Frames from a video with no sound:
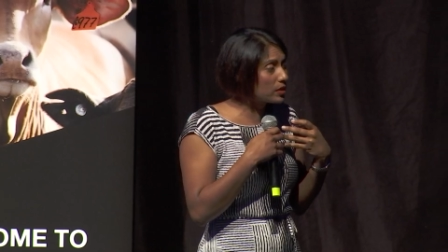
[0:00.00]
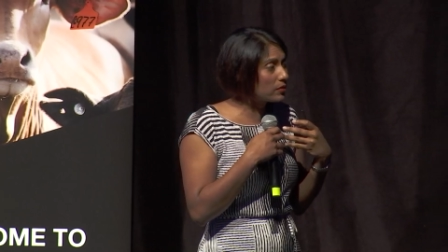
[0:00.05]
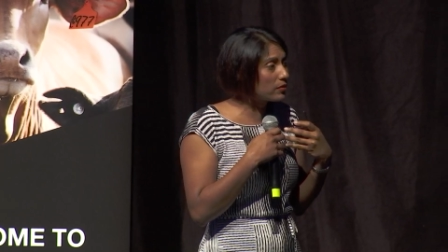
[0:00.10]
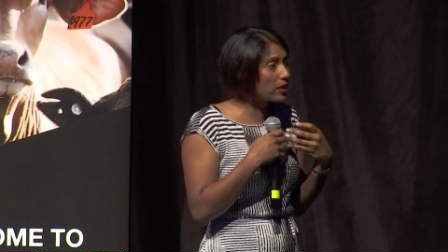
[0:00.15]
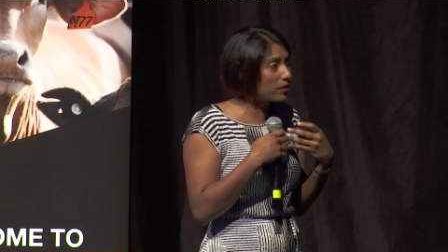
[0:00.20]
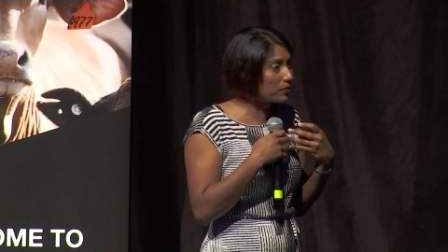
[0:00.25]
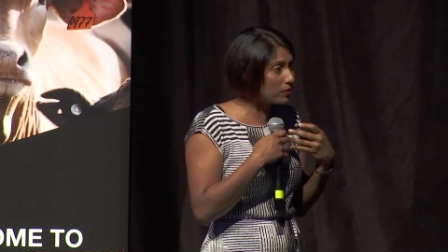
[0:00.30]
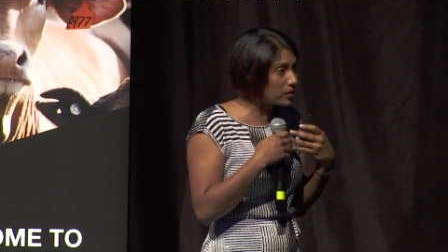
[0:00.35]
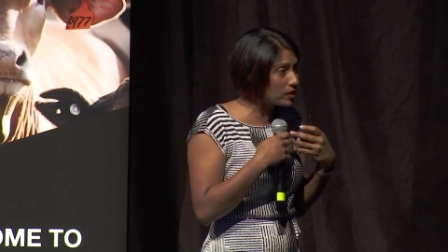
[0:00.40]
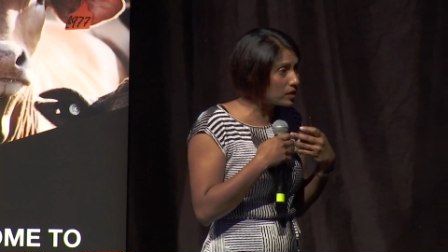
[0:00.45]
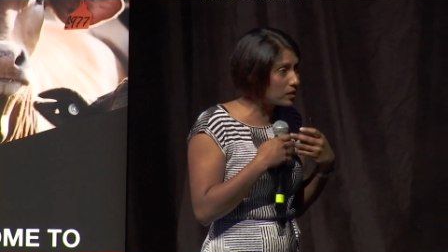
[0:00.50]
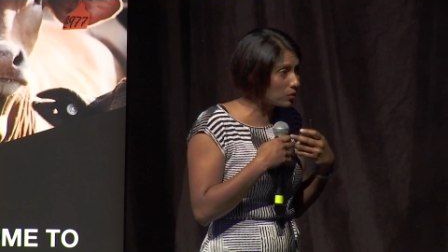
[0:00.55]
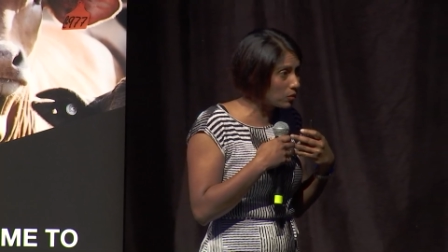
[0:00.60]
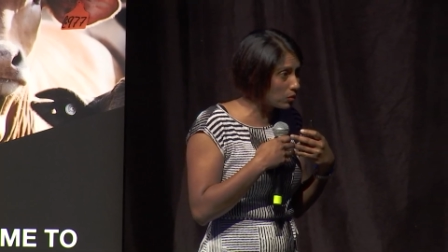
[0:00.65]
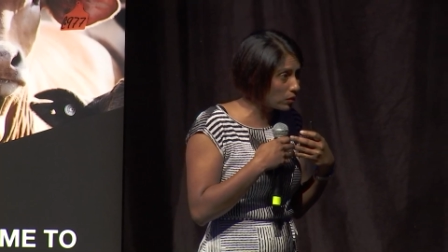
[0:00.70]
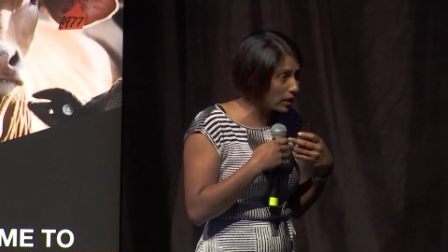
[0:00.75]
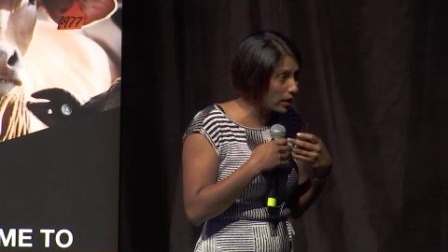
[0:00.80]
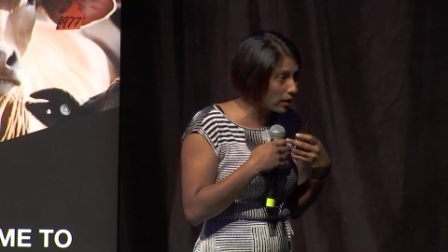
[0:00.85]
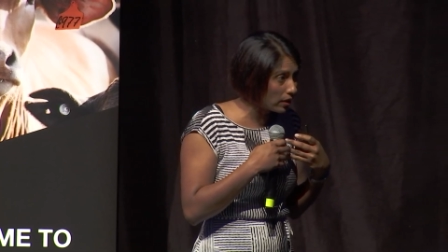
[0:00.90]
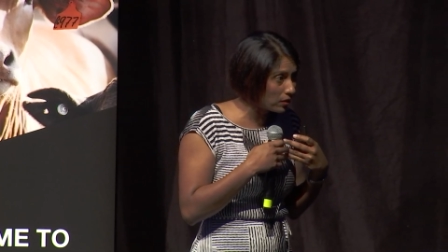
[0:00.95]
of our
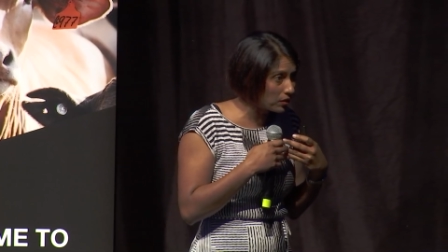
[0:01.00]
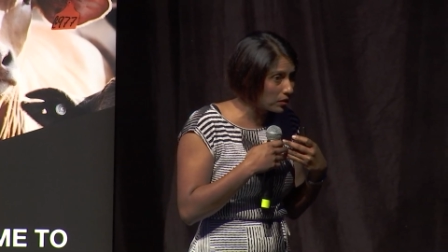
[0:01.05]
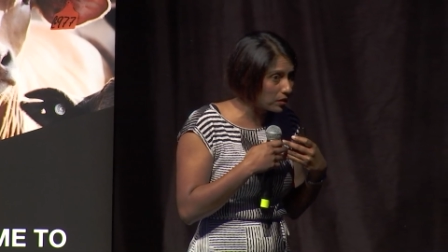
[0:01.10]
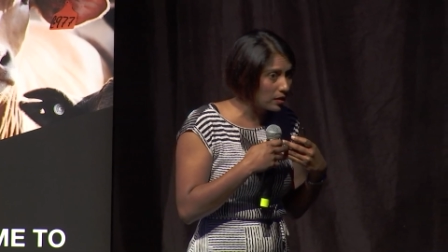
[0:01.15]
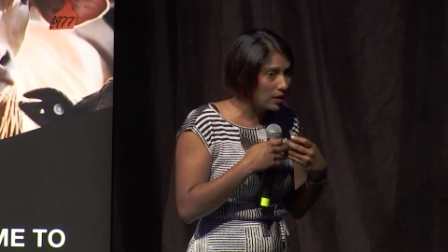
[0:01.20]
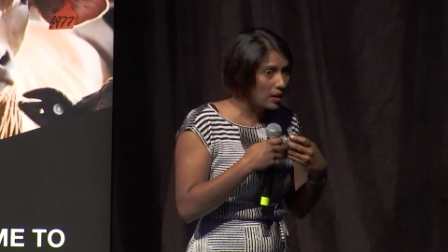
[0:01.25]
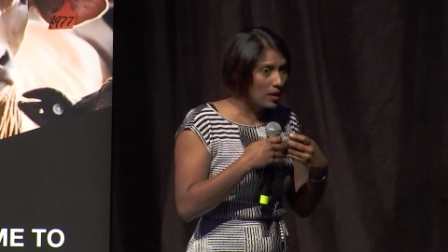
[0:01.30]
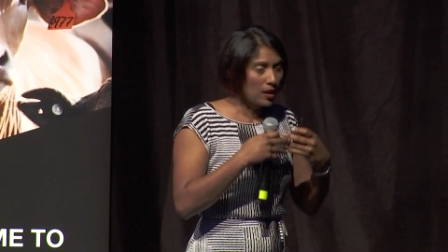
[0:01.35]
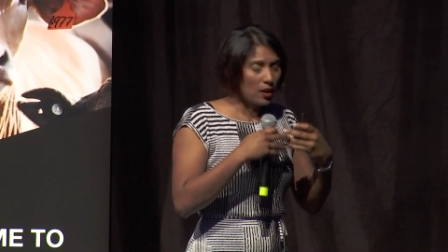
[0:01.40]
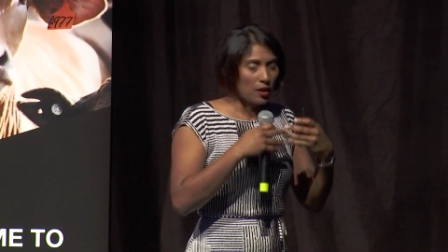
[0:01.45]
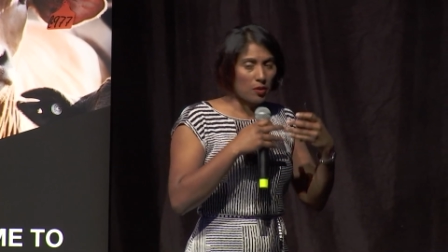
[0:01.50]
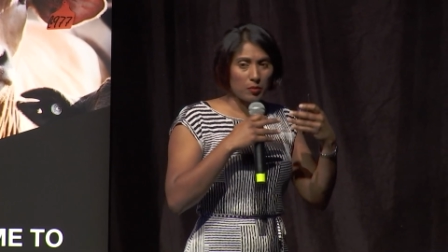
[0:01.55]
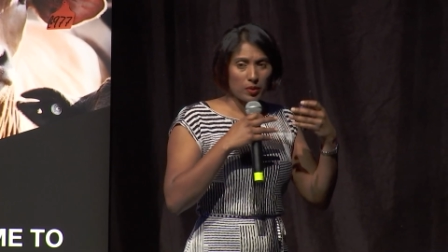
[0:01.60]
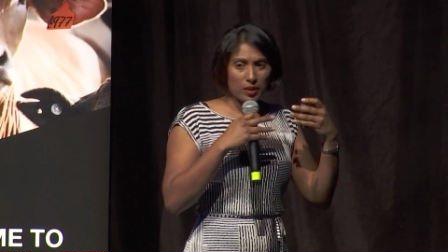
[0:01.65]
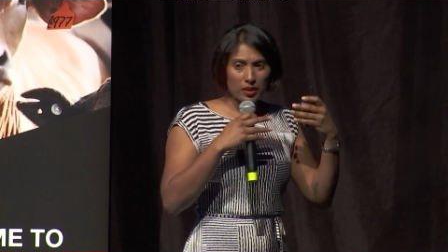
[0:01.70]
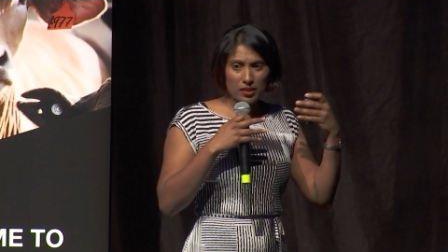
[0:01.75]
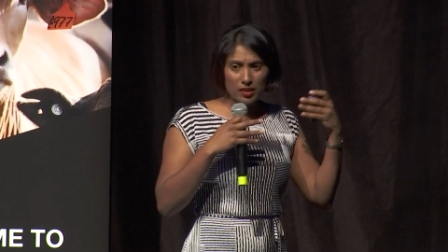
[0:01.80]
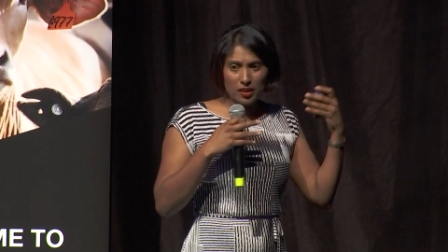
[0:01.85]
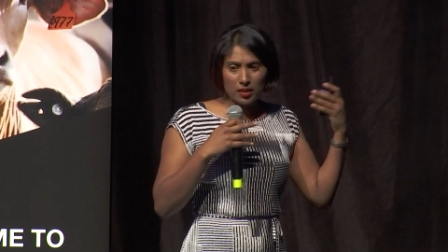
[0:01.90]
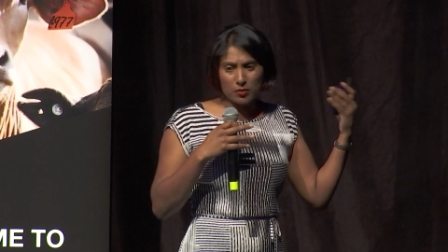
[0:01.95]
physical health, but
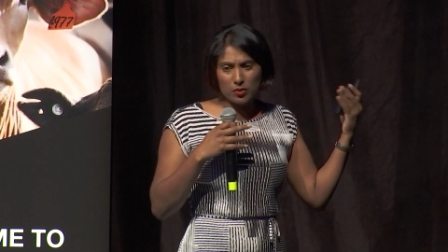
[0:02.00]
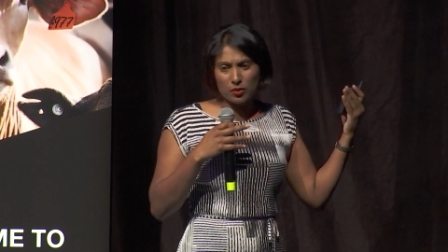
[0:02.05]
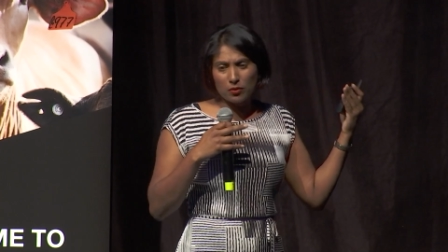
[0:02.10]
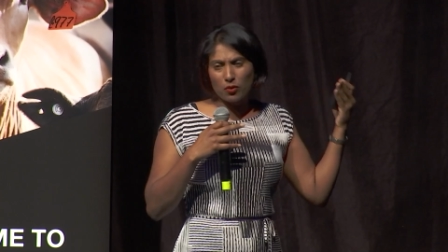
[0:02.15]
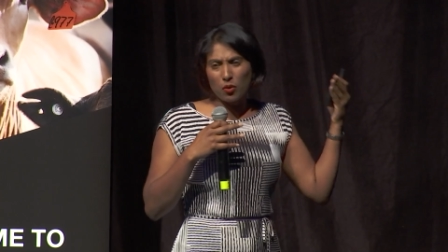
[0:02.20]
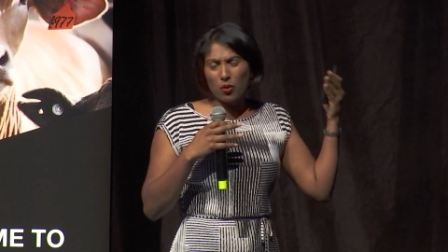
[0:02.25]
in terms of